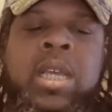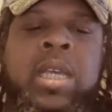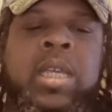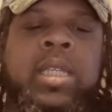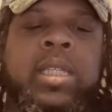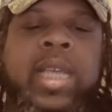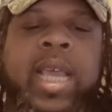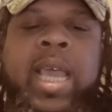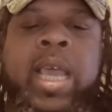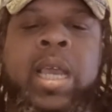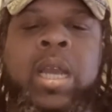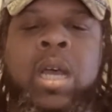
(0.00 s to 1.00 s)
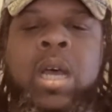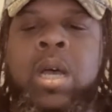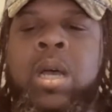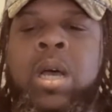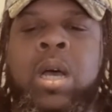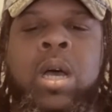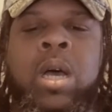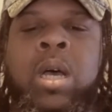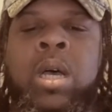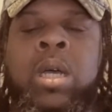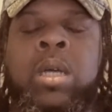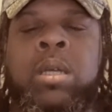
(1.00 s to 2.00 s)
saying,
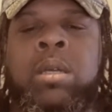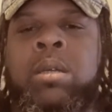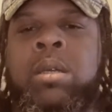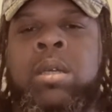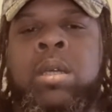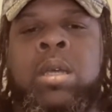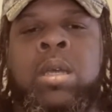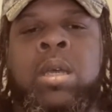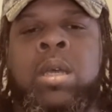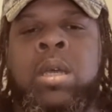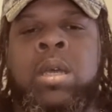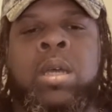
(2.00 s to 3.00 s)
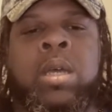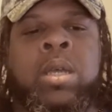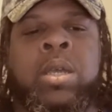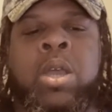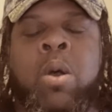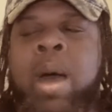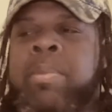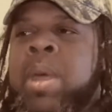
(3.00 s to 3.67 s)
yo, I'm